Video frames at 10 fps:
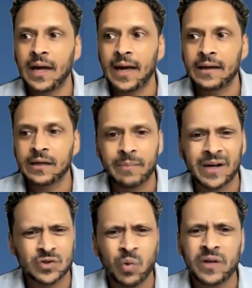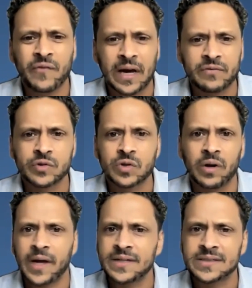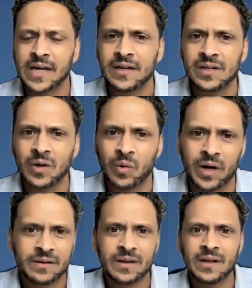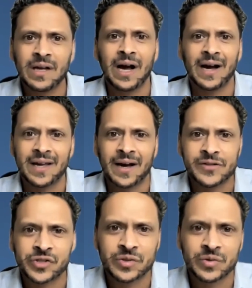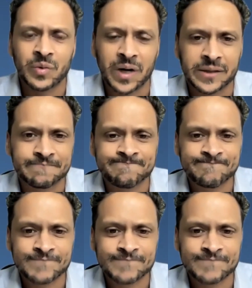at about 25 years old, I decided, you know what, I got to